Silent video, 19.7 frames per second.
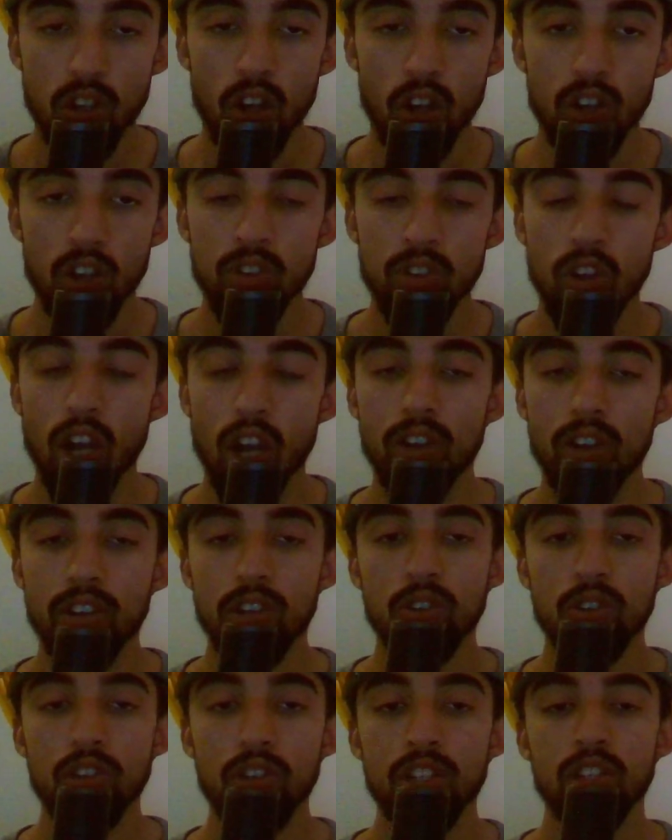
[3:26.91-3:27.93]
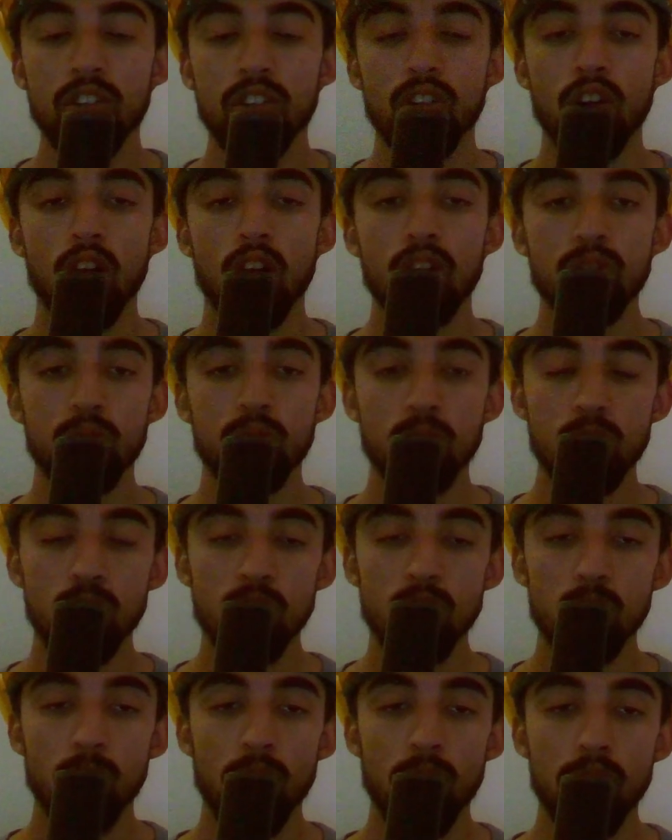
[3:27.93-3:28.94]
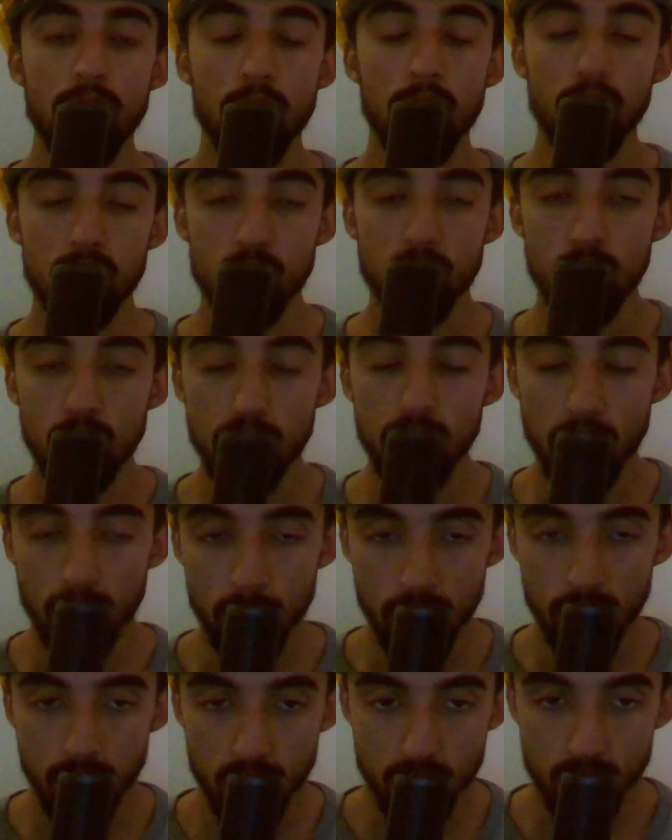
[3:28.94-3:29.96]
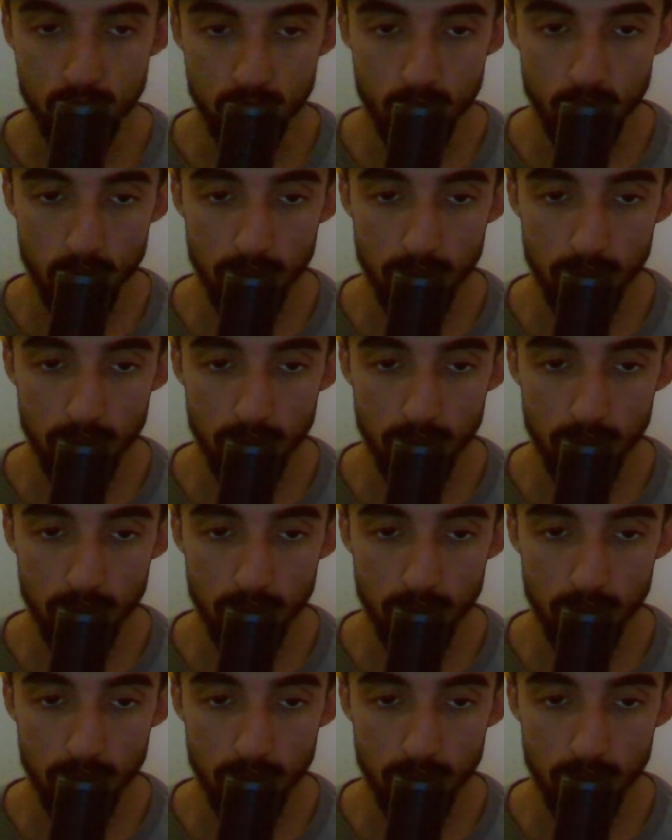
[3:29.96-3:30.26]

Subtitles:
are not how they look in the cartoons, where they are two-dimensional.